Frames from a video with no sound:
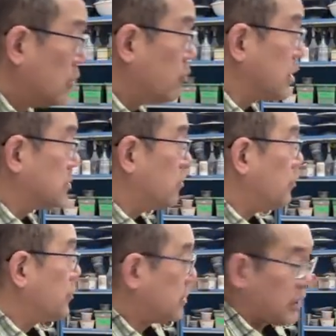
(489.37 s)
wet the
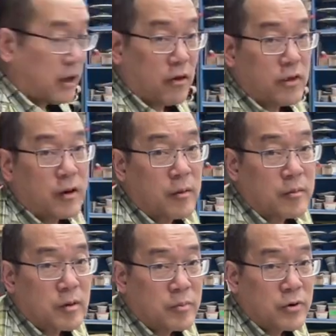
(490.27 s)
whole thing down. And
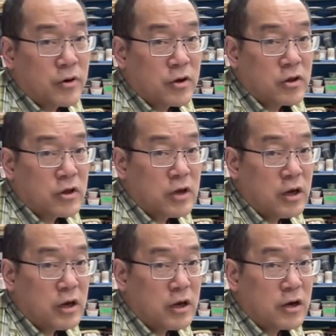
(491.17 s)
I'm gonna push
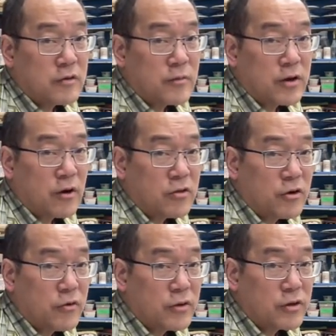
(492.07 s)
here, and we all
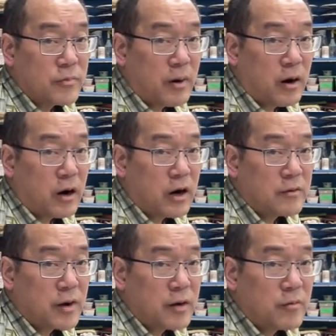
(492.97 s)
know this
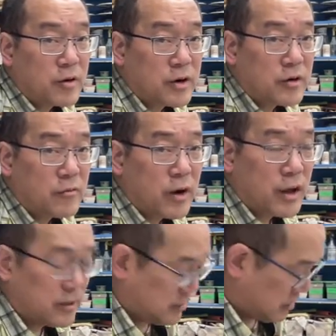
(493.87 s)
part, right? We're gonna
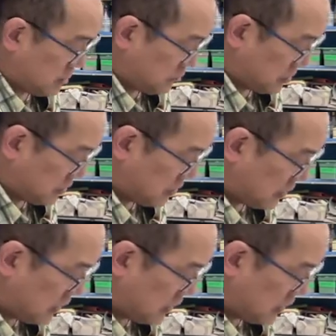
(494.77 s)
raise it up into the